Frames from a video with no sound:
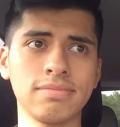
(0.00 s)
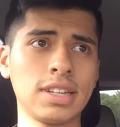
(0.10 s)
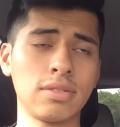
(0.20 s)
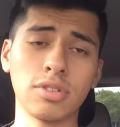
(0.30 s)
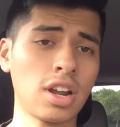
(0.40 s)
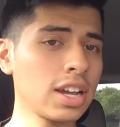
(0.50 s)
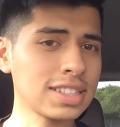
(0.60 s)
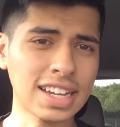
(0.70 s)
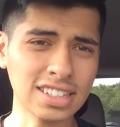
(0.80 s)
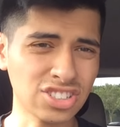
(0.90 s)
and we're not
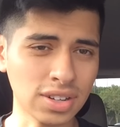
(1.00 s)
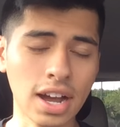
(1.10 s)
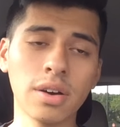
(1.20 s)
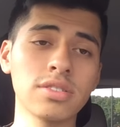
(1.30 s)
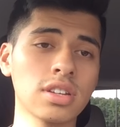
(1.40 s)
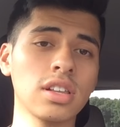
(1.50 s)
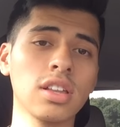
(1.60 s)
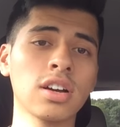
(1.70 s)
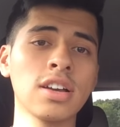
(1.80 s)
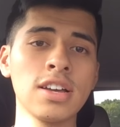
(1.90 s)
exactly sure how it's gonna
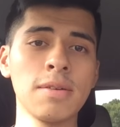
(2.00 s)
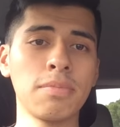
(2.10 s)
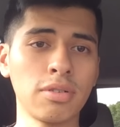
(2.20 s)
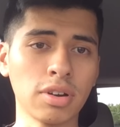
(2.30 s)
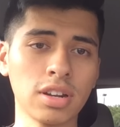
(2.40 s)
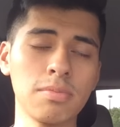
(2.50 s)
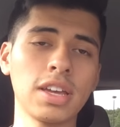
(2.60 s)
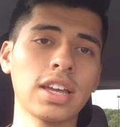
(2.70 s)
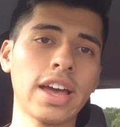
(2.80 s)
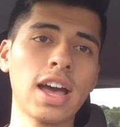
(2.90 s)
look, but we're gonna
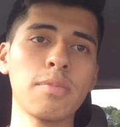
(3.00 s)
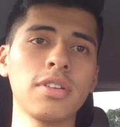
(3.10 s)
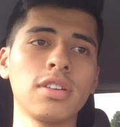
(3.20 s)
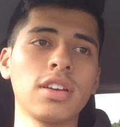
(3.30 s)
make it happen.